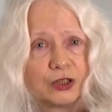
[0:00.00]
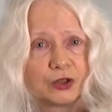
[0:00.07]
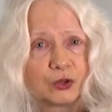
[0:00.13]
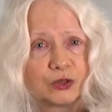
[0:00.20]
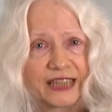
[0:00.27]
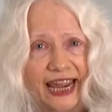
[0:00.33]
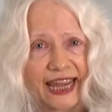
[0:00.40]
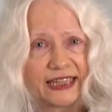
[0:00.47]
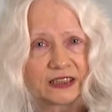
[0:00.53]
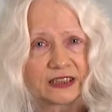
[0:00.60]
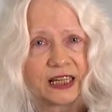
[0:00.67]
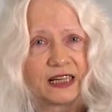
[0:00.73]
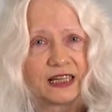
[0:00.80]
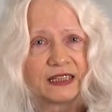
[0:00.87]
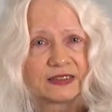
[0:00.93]
To date,
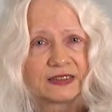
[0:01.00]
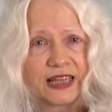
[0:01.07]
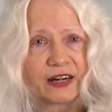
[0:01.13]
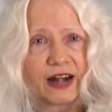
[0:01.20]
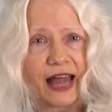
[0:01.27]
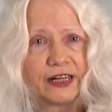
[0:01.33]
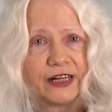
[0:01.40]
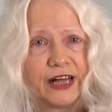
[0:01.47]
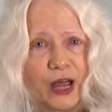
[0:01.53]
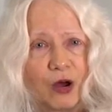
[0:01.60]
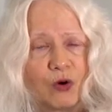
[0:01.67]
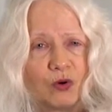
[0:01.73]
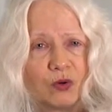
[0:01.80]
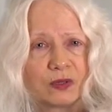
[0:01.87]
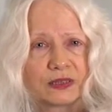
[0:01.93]
there are no